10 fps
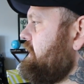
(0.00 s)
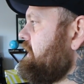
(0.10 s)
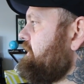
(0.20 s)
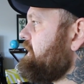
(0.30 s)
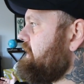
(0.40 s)

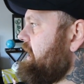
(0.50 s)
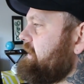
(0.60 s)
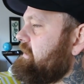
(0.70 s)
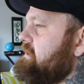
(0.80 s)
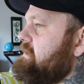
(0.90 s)
in the
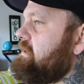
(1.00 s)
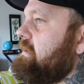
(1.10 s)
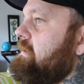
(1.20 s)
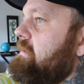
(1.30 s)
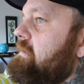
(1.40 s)
next
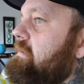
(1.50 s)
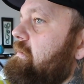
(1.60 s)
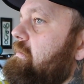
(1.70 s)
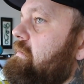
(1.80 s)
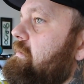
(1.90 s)

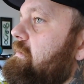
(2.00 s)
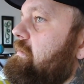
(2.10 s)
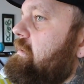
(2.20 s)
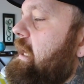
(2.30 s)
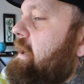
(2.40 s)

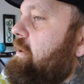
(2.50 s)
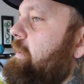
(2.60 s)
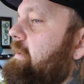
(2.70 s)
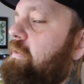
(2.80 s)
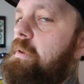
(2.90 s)
I don't know
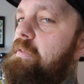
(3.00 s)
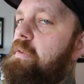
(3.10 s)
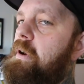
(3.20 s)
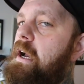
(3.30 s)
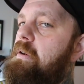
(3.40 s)
about
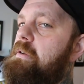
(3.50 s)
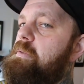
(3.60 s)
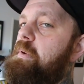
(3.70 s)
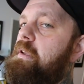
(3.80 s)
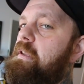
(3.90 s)
24
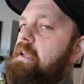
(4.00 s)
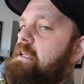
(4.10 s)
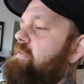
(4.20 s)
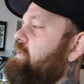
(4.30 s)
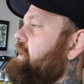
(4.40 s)
hours, but in the
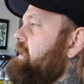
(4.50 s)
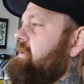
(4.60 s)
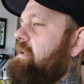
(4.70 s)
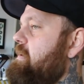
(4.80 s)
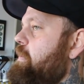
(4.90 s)
next few days,
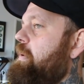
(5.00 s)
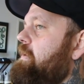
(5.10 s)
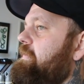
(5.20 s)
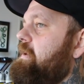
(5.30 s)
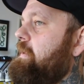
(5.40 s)
I'll keep you
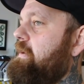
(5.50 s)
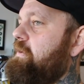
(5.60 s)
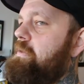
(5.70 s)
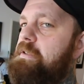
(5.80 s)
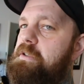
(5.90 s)
posted. I'm not
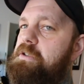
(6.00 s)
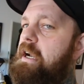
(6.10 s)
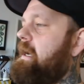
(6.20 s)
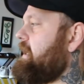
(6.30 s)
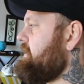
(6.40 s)
doing this to
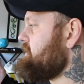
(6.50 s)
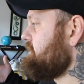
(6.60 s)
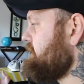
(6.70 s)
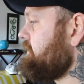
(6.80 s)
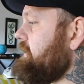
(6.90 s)
drag it out. It's
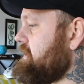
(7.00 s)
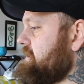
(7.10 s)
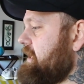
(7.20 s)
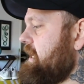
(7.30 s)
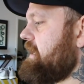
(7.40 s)
literally
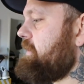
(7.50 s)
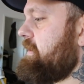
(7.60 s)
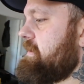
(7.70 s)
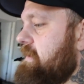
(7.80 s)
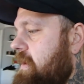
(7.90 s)
just taking me
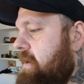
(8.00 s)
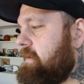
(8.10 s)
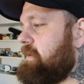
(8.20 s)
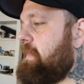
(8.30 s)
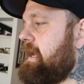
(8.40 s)
this
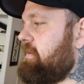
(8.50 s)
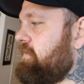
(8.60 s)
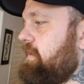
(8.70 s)
long to manage